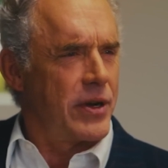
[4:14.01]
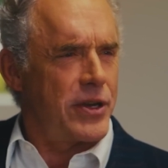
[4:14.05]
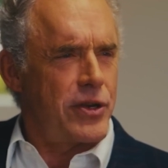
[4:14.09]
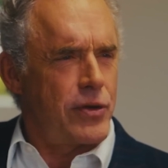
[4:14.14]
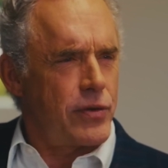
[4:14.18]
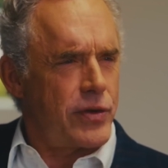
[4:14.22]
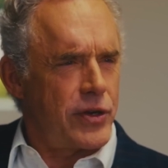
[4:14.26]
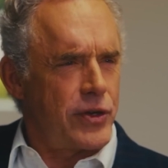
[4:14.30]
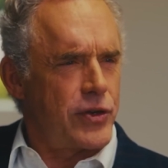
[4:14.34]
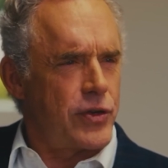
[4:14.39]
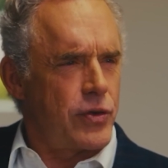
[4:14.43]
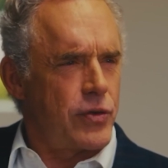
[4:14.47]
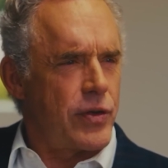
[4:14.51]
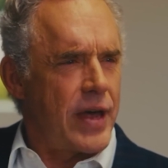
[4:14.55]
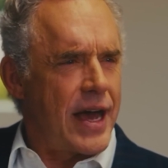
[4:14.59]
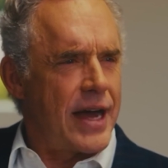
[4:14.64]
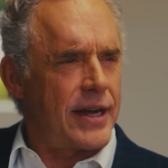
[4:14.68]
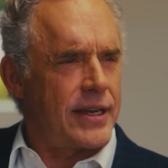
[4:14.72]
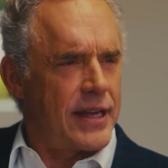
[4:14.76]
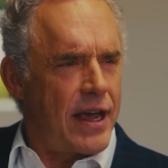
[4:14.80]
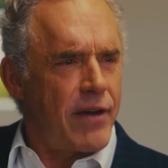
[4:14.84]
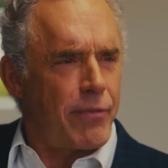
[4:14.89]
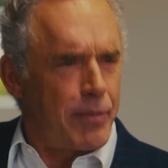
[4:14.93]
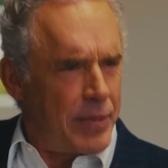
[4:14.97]
But you can do
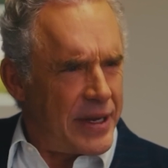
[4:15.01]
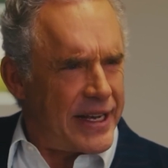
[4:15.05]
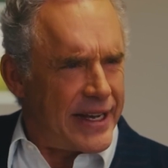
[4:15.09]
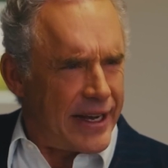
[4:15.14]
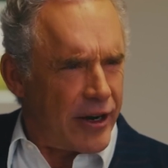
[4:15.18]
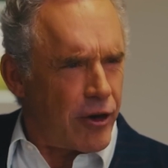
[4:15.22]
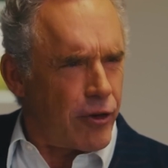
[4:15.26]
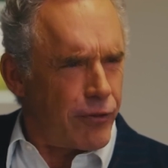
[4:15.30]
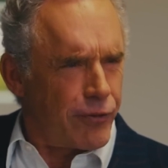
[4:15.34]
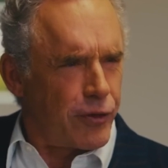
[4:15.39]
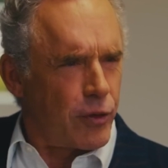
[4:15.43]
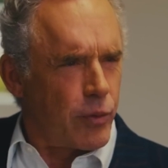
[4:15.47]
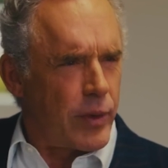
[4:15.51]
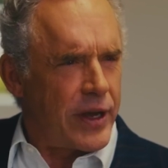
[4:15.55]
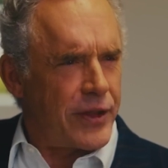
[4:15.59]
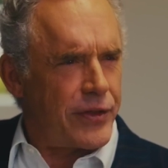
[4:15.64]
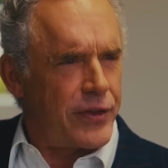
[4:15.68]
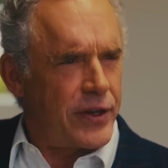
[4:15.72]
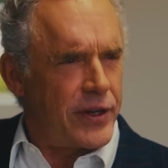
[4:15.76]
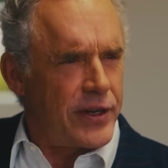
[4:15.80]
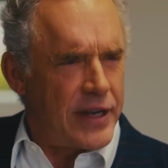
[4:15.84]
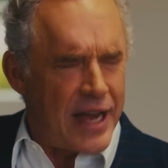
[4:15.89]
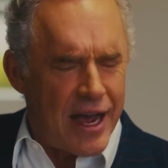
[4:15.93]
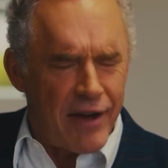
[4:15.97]
that. You have to be careful
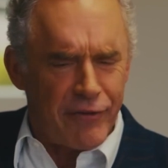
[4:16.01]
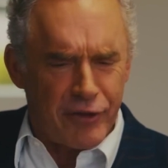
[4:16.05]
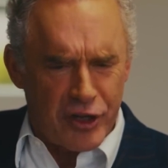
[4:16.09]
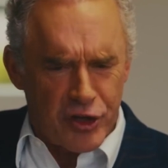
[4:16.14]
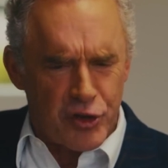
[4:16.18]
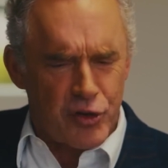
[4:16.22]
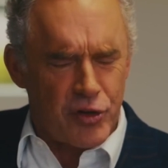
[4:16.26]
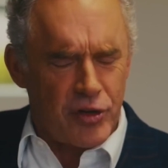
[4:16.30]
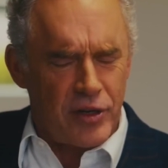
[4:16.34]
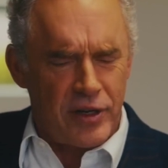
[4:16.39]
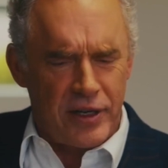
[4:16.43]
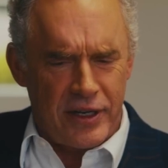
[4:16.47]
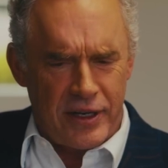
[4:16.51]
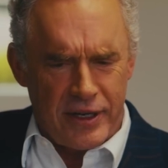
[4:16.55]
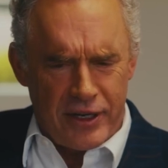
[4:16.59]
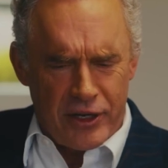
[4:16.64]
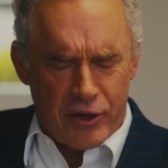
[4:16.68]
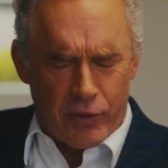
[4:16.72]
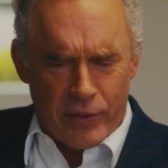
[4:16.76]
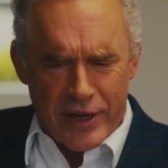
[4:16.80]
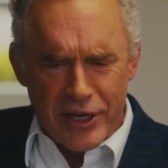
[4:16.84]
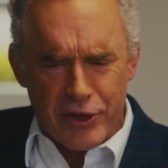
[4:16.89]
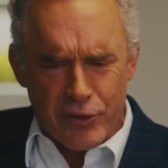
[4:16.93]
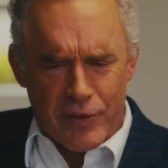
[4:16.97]
with it, and you have to,
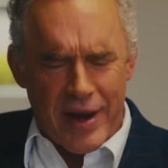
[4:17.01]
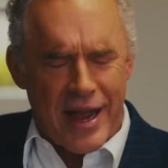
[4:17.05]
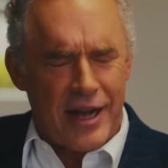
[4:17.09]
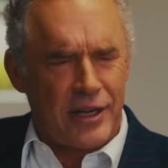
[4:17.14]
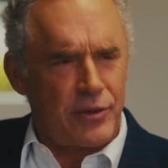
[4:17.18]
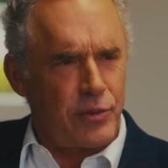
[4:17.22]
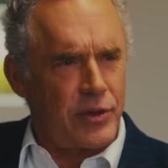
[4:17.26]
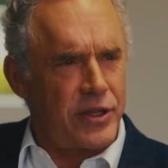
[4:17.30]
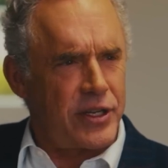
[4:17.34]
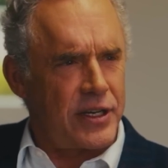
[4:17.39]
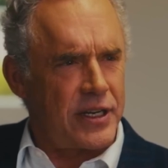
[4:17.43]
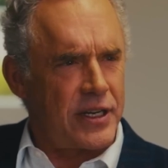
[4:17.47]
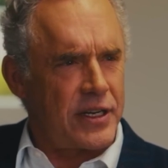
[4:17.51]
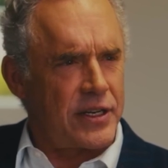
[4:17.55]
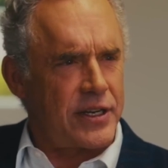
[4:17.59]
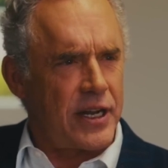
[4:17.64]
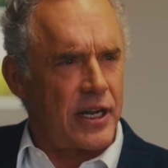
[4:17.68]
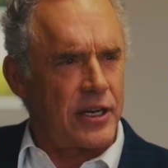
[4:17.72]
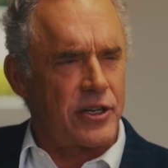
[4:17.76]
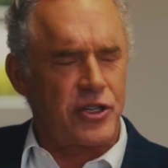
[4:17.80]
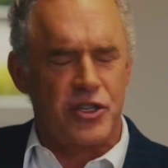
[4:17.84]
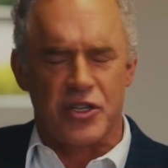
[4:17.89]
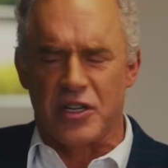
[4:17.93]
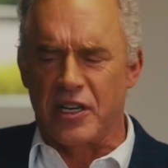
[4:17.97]
interact with it
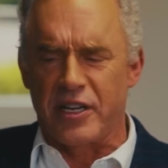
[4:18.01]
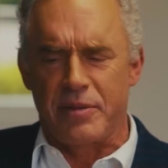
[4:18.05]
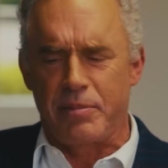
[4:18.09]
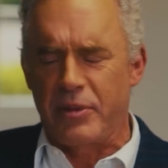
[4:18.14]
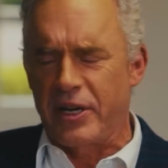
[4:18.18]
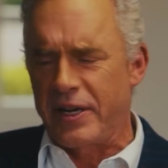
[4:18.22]
intelligently.